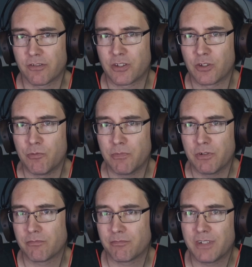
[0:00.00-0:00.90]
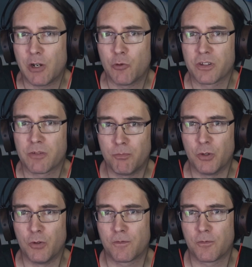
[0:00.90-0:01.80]
Zoom, it was
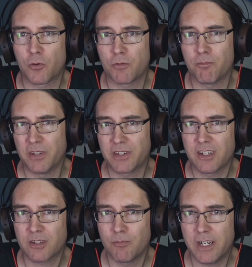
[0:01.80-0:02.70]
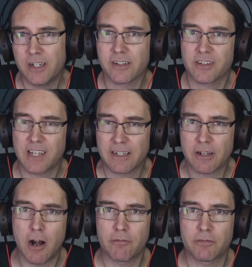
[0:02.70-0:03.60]
built for business meetings and
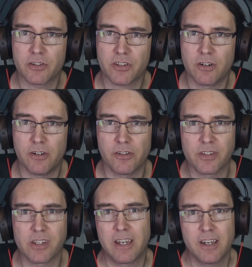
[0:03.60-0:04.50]
conference calls.